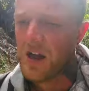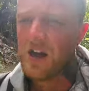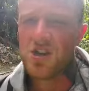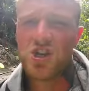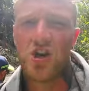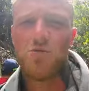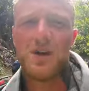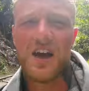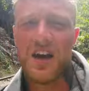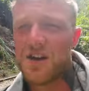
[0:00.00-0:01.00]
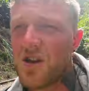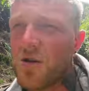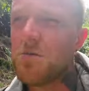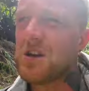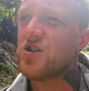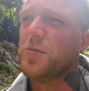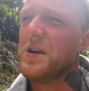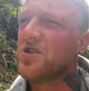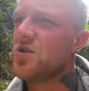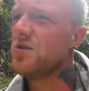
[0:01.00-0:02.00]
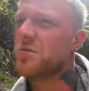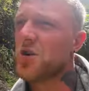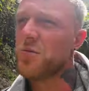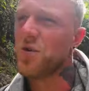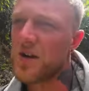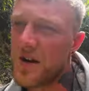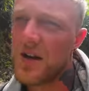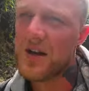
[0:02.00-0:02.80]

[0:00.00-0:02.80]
and show me how to do Machu Picchu tomorrow morning.